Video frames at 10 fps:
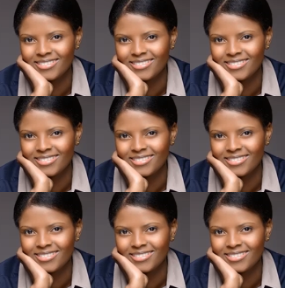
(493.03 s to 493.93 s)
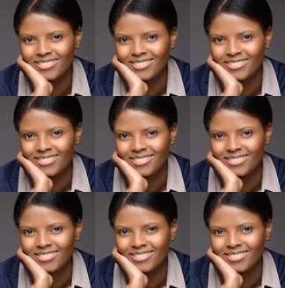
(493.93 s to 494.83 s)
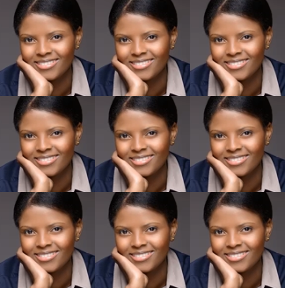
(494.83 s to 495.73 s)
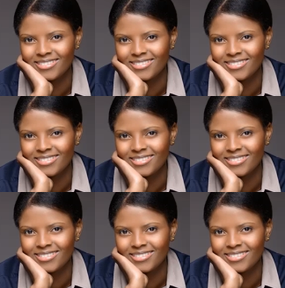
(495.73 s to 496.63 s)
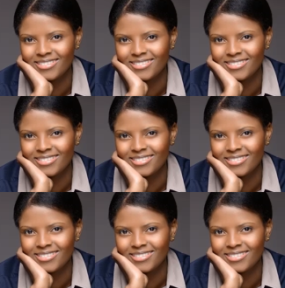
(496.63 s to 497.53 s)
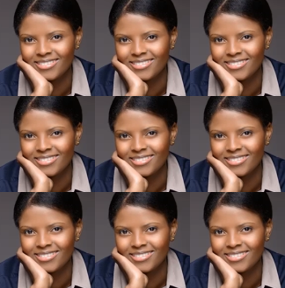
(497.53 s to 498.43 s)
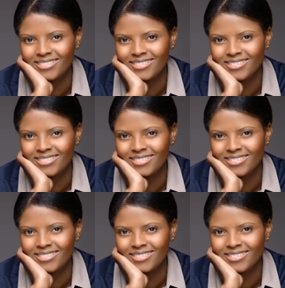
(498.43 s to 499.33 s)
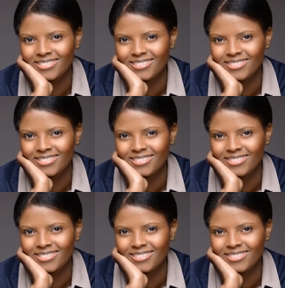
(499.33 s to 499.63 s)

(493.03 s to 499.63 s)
This is a still picture; no speech is visible.